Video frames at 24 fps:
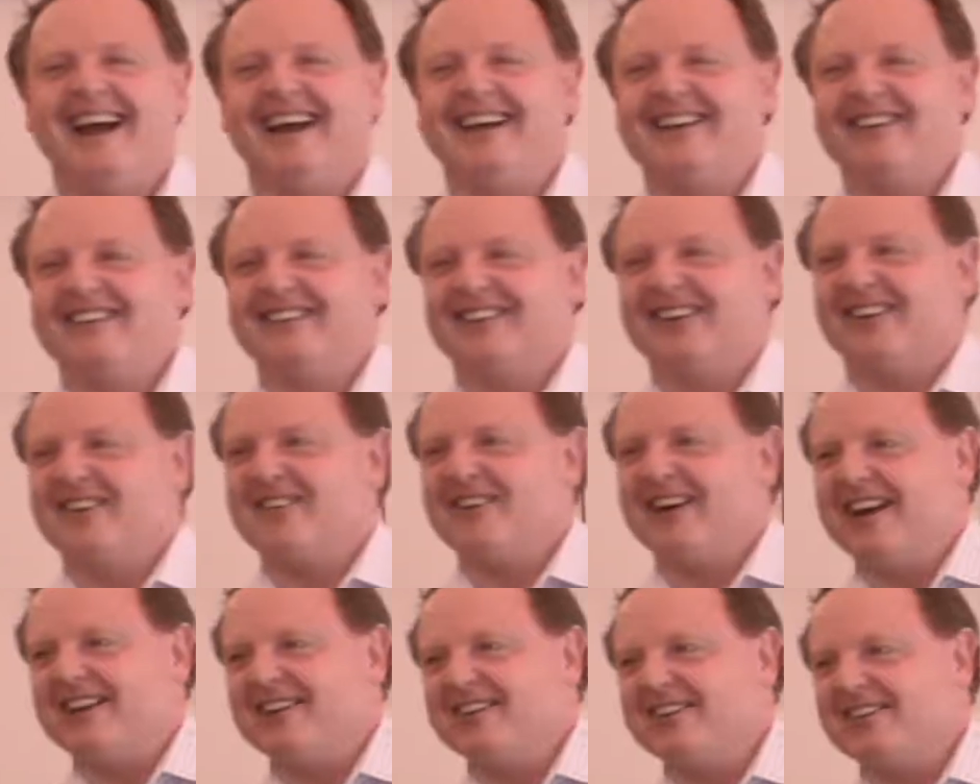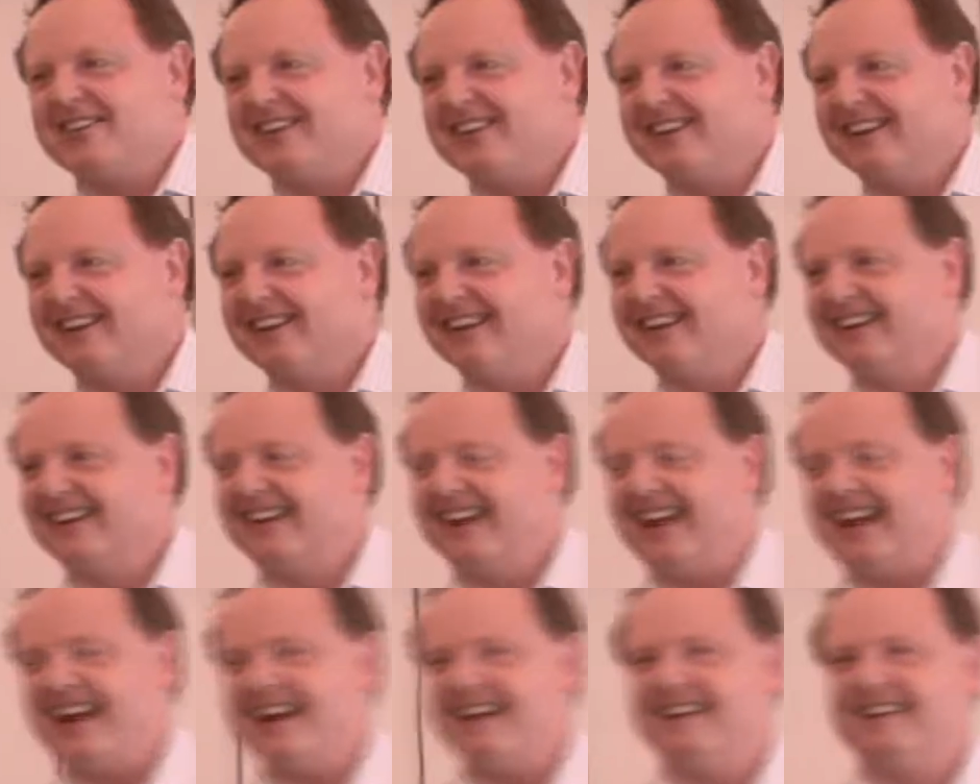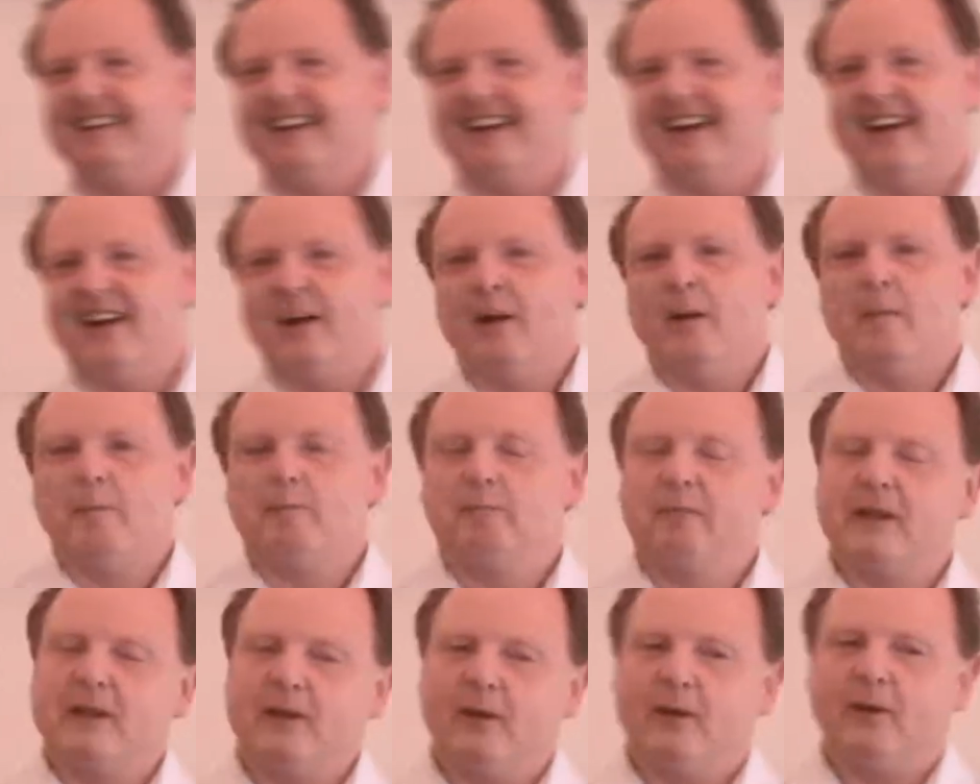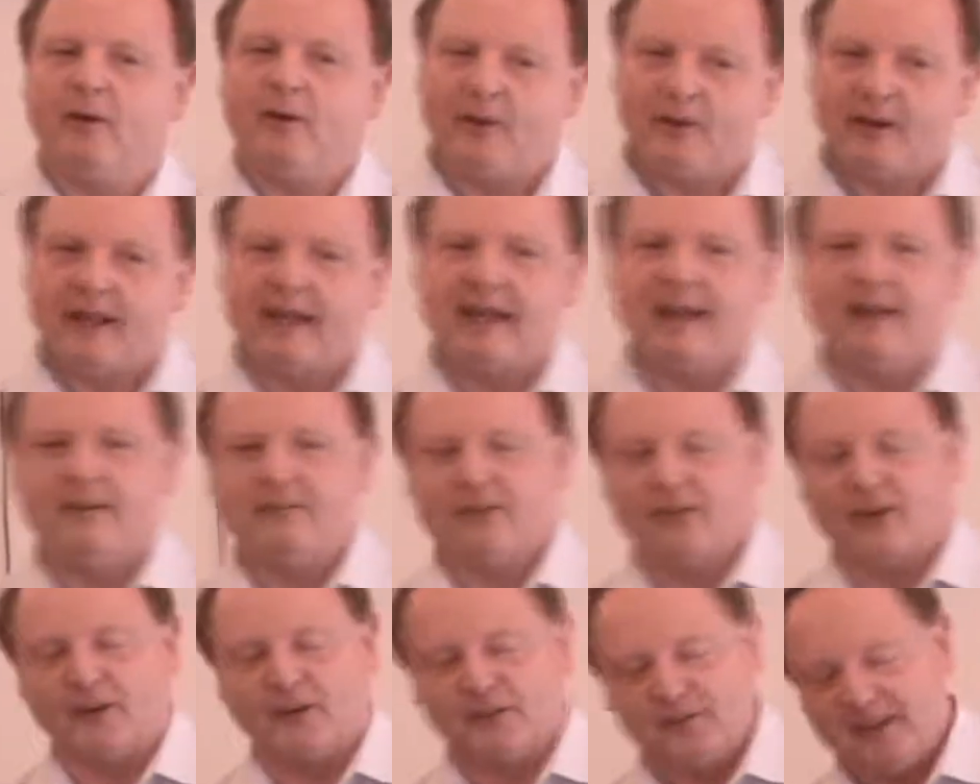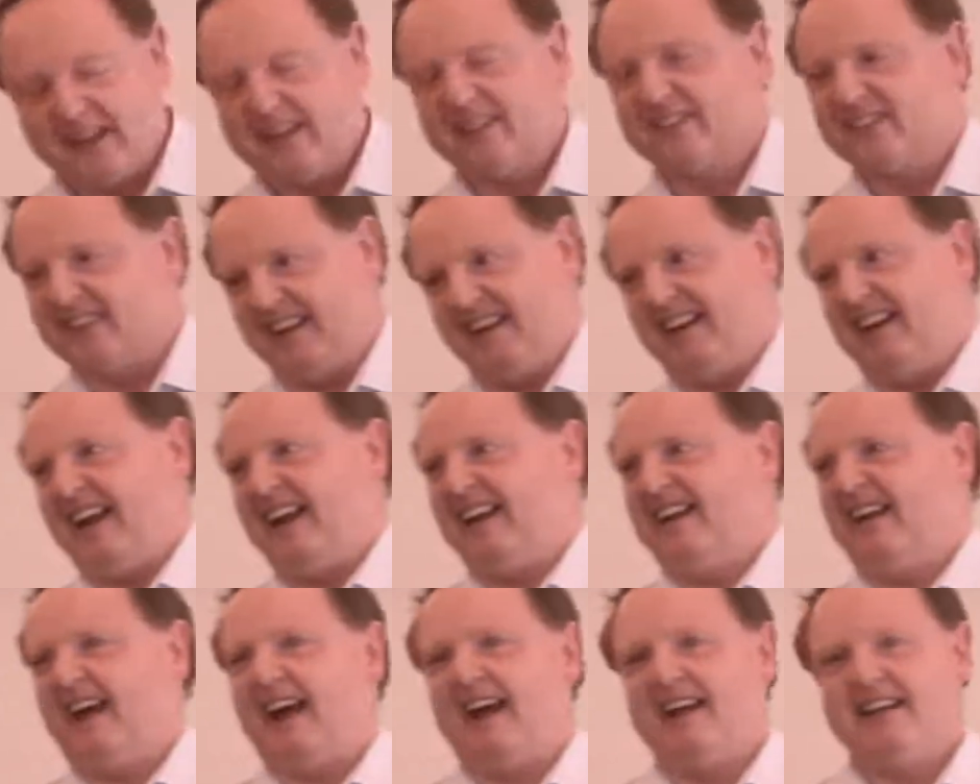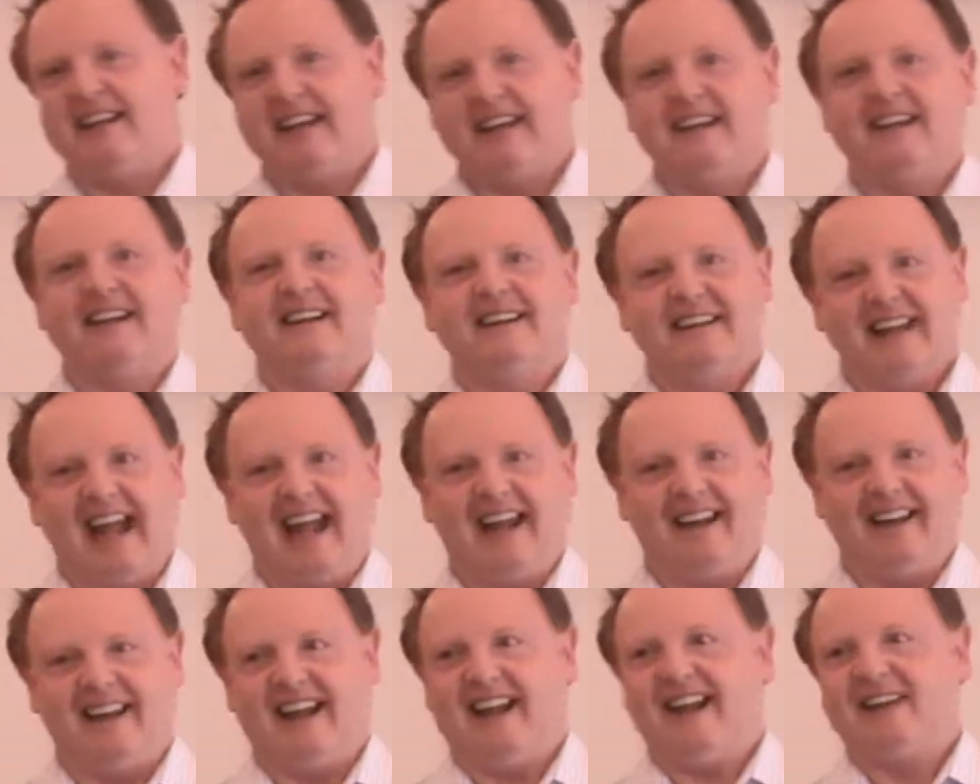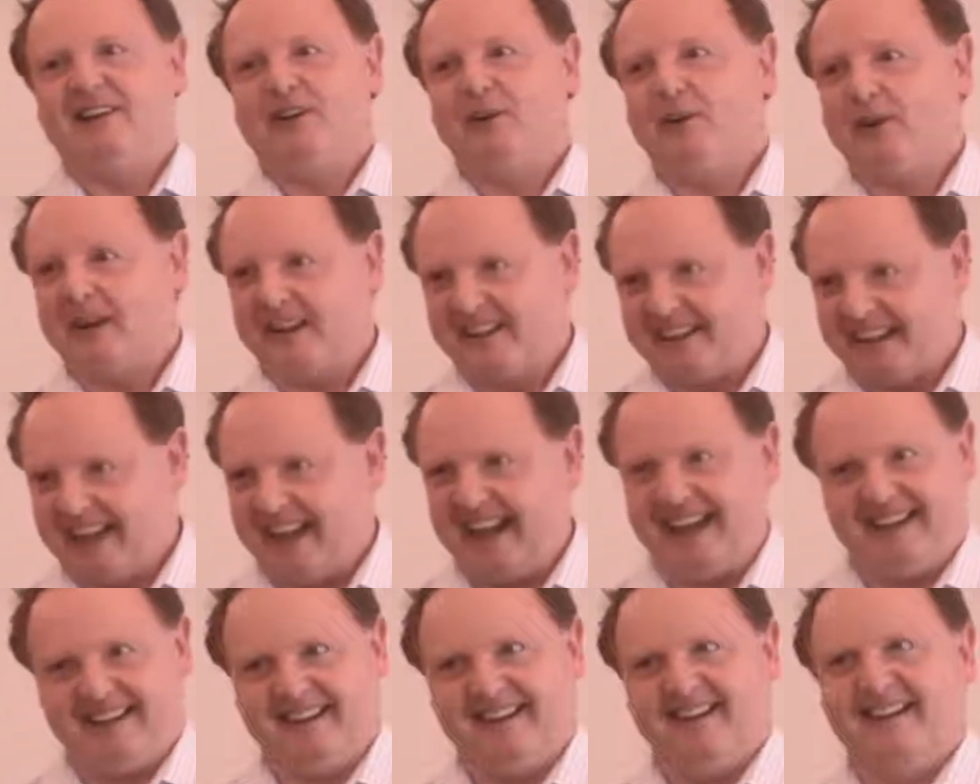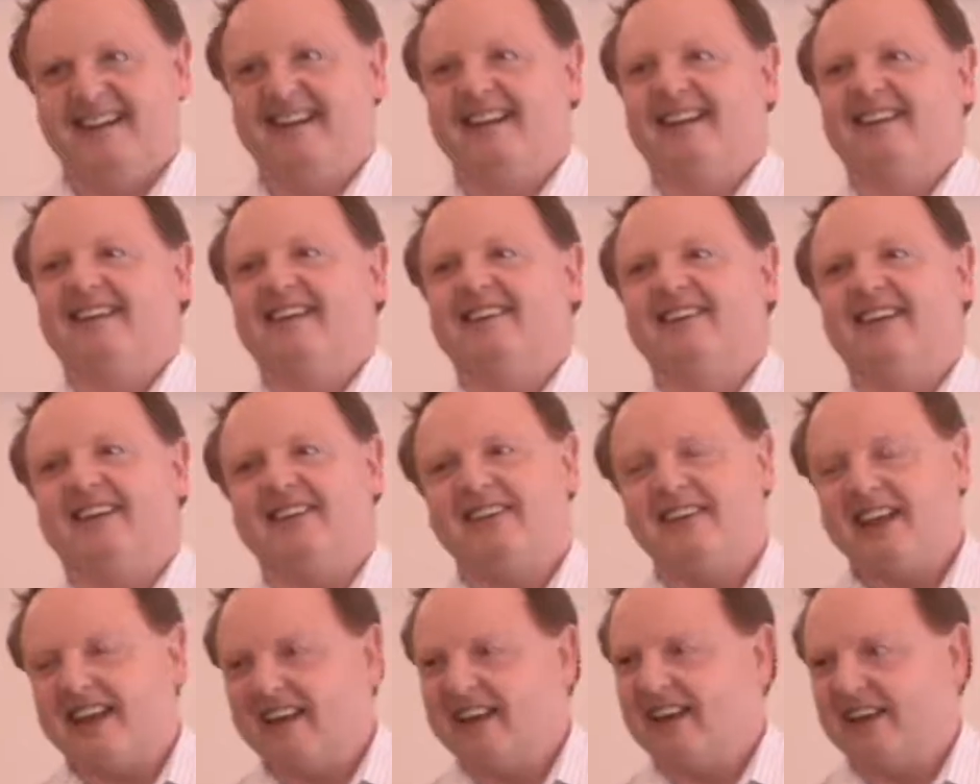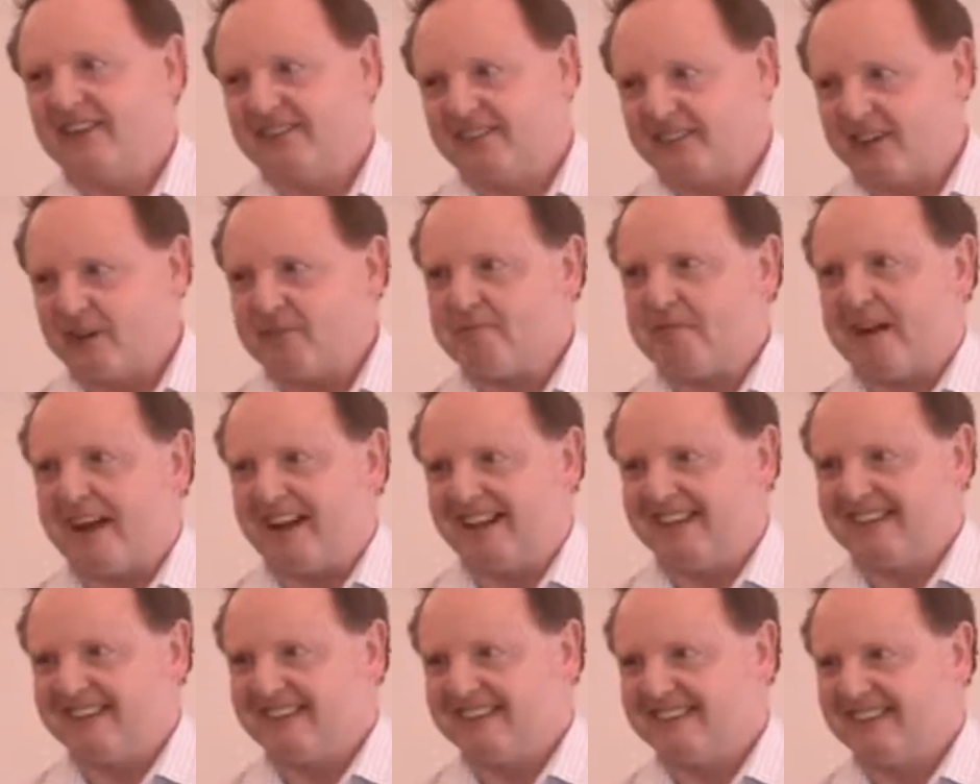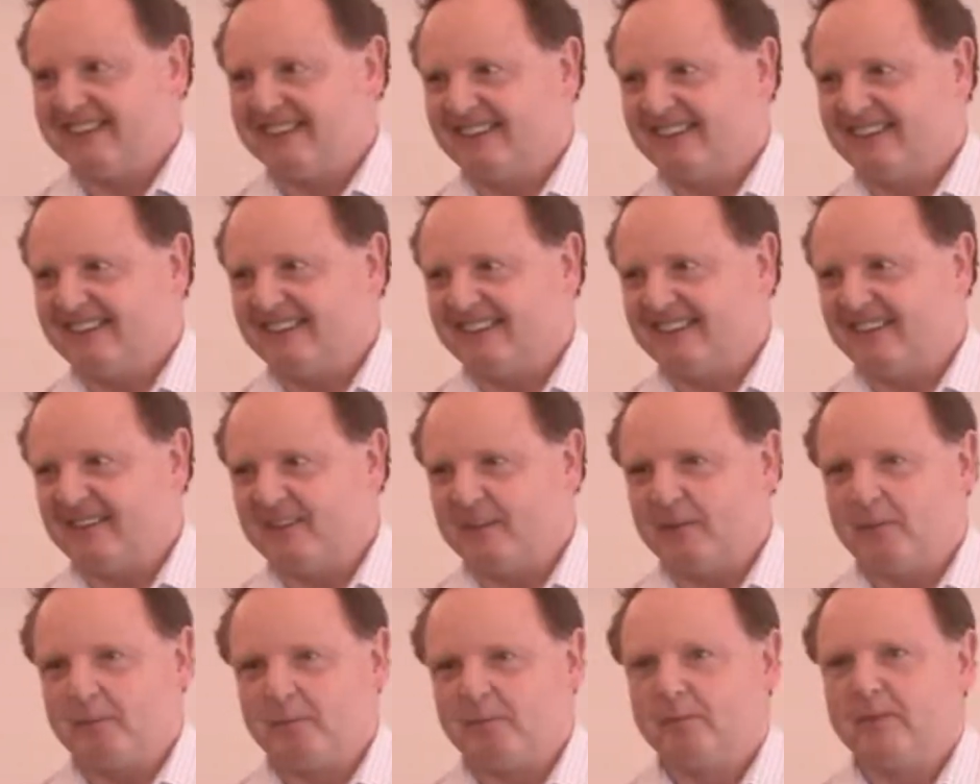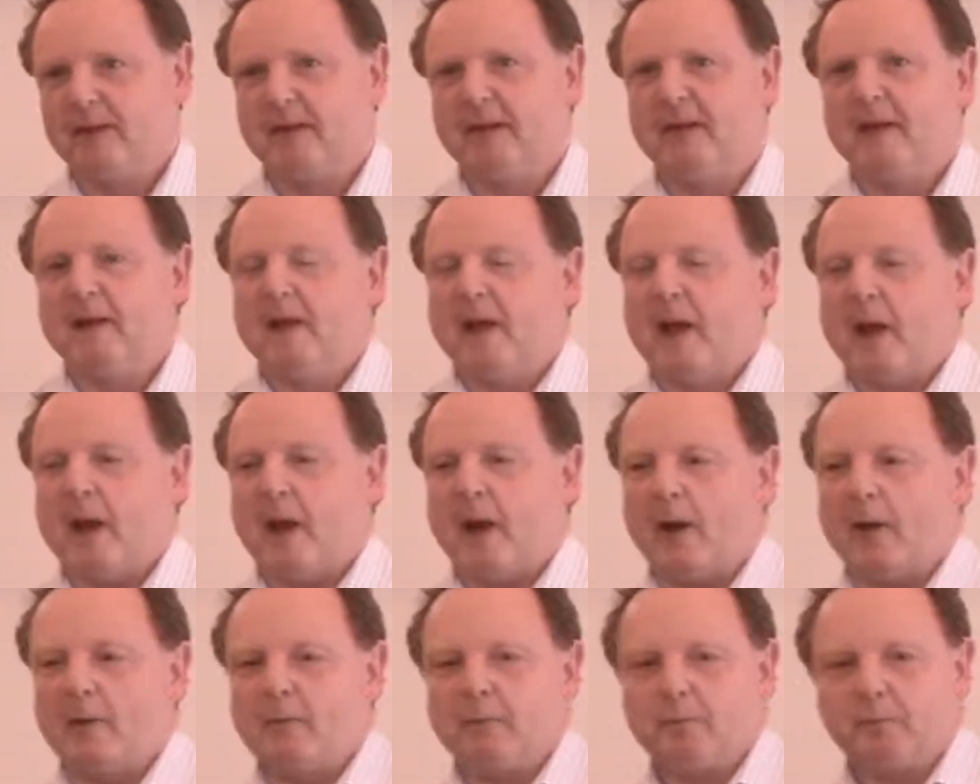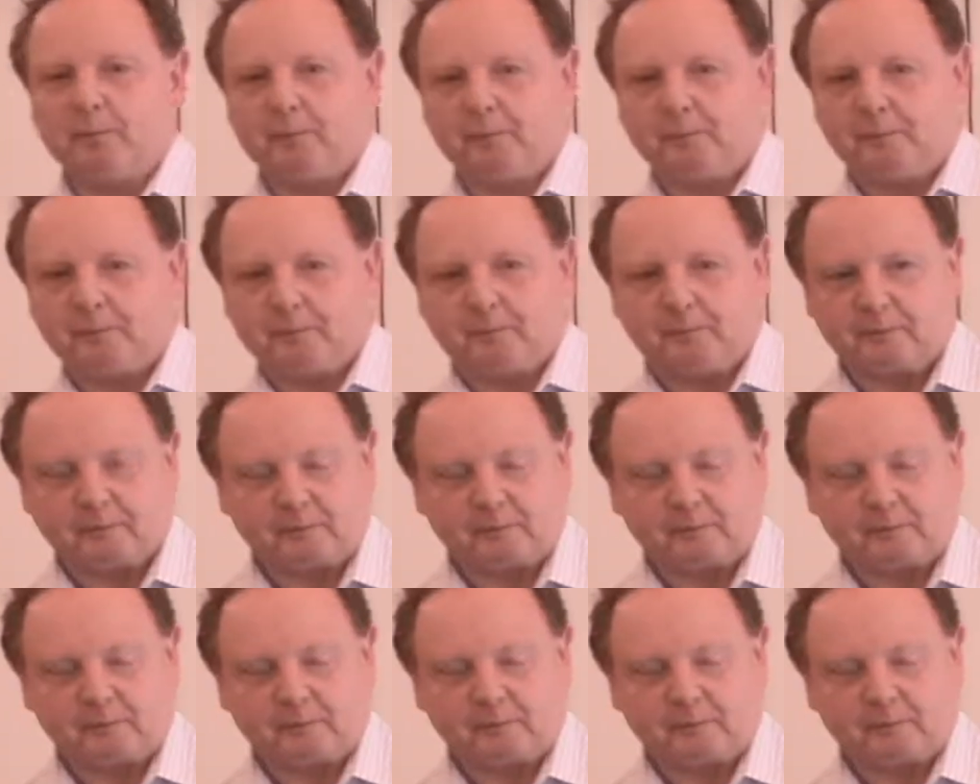There's so much. And, uh, but you're all here for a reason, and I needed 10 and you are 10. So thank you so much. You know. Um,